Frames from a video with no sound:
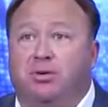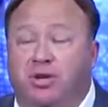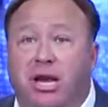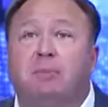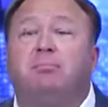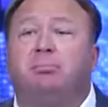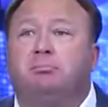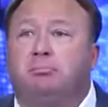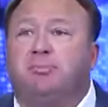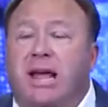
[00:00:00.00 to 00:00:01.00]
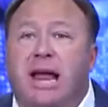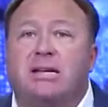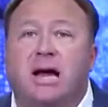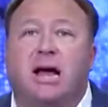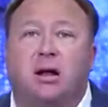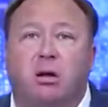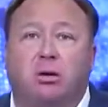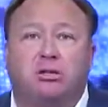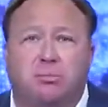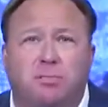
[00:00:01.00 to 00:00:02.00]
see the
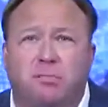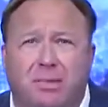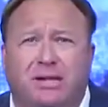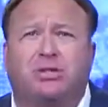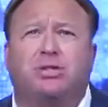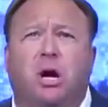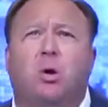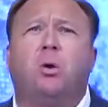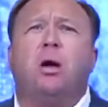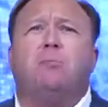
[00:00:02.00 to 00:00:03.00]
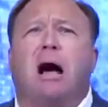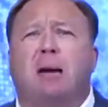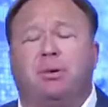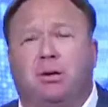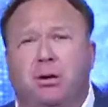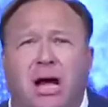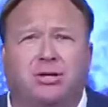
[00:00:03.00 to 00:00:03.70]
anti-globalist movement being so popular,